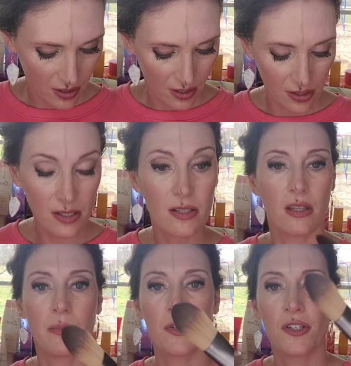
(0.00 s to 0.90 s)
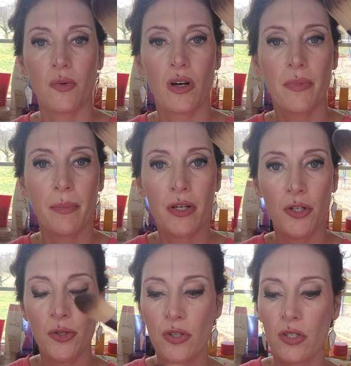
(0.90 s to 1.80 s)
And this isn't the brush I want, but I'm going to
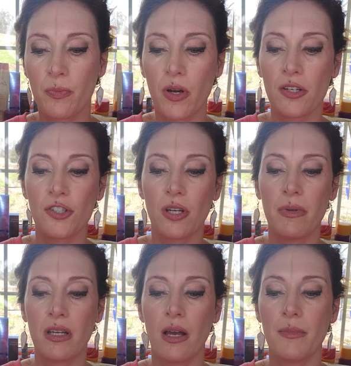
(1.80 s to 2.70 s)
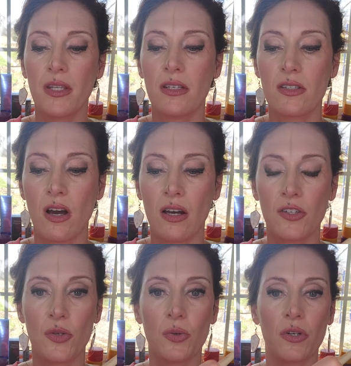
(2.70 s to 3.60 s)
use this brush. I'm going to come to this
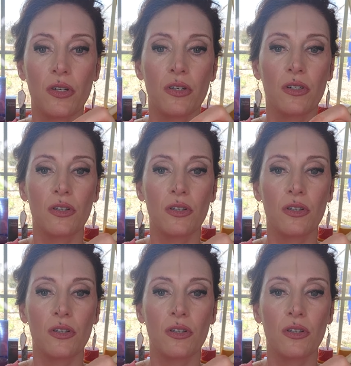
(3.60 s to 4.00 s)
contour